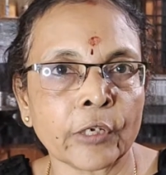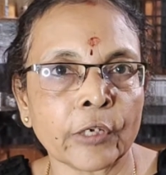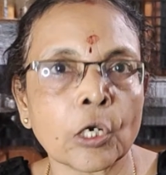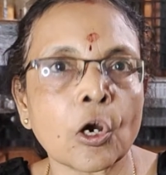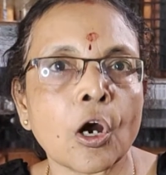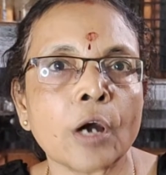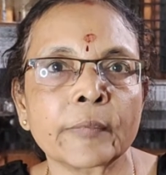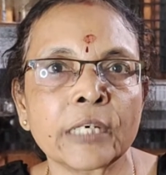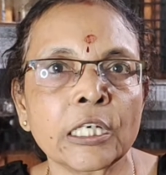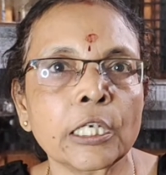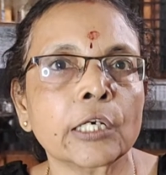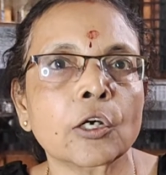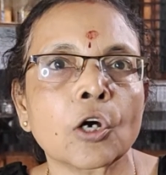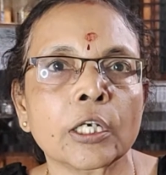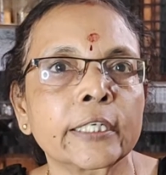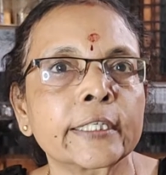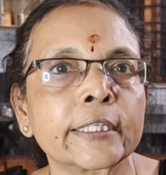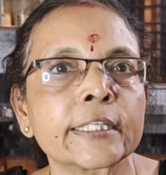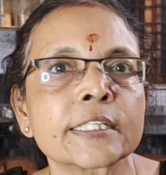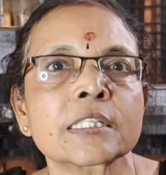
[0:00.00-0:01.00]
we commonly
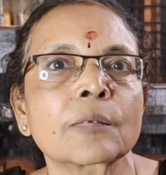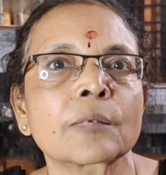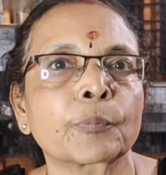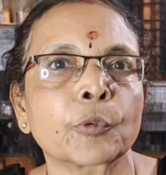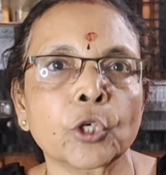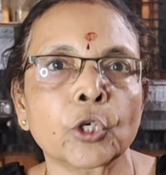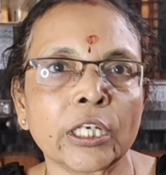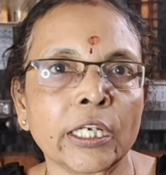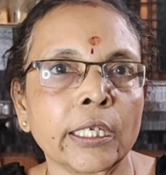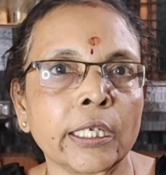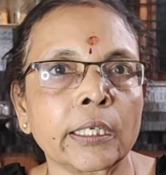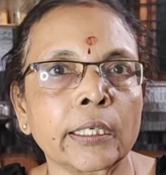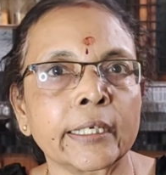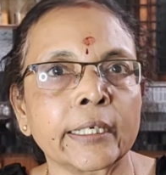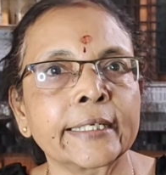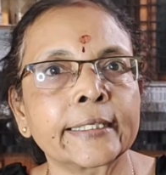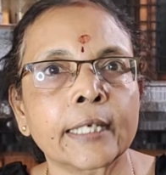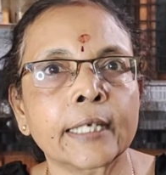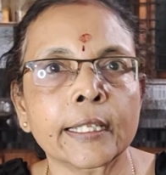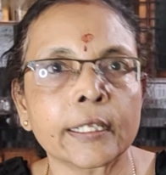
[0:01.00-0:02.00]
call it as the ponni
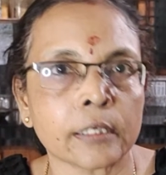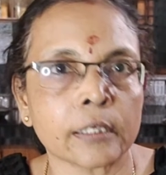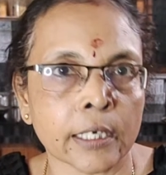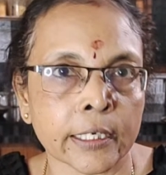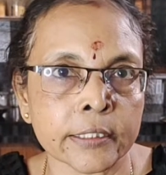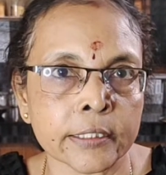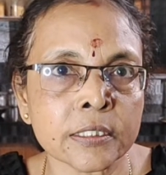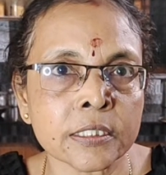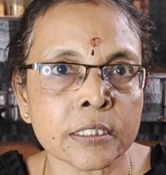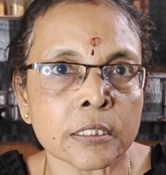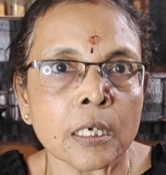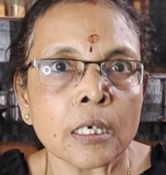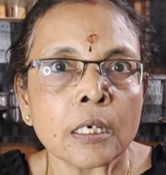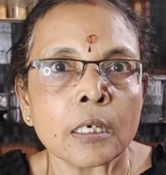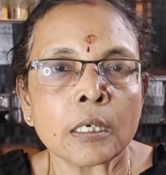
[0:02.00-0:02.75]
idli rice,